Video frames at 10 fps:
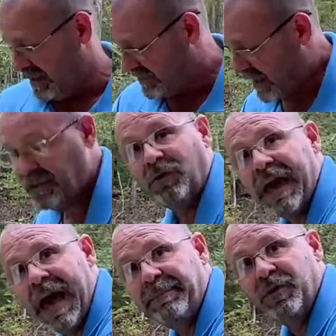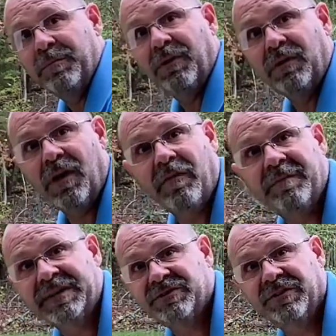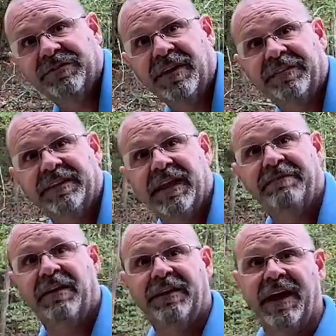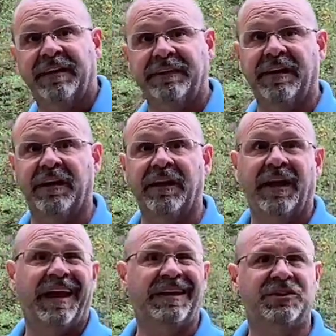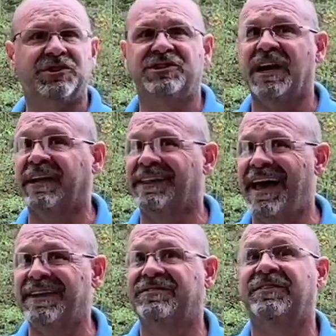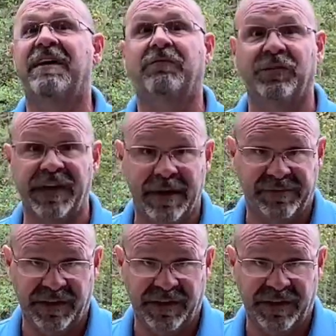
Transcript: It's got a little cap you can pull off, make sure there's nothing that fell down in there. And you should check that several times a